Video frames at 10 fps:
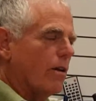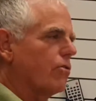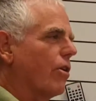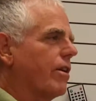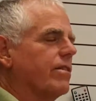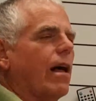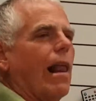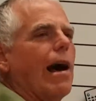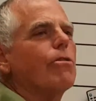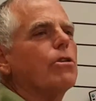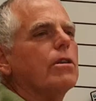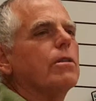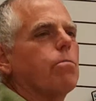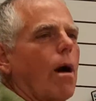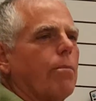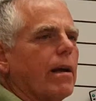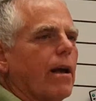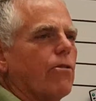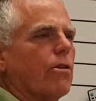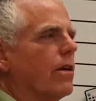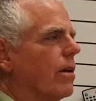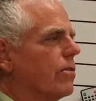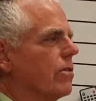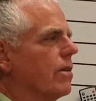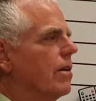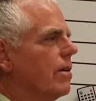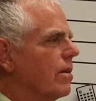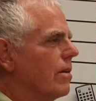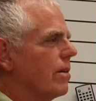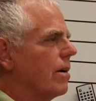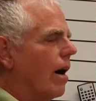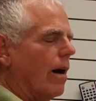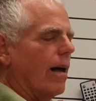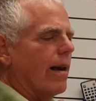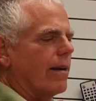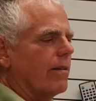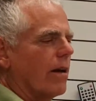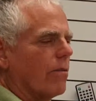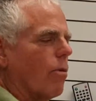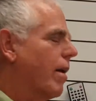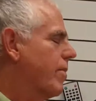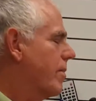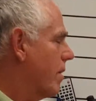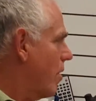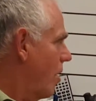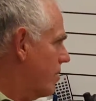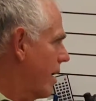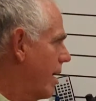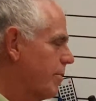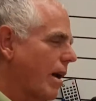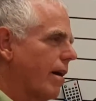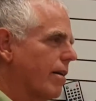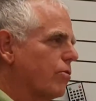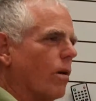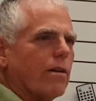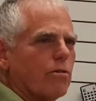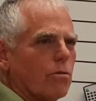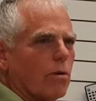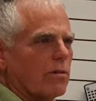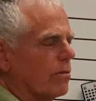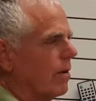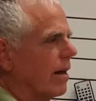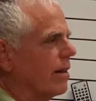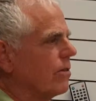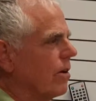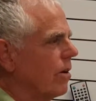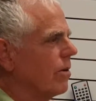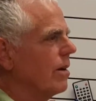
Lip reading: So you can tell how good the propagation is. And it does, well, the call sign comes out at 22 words a minute, so.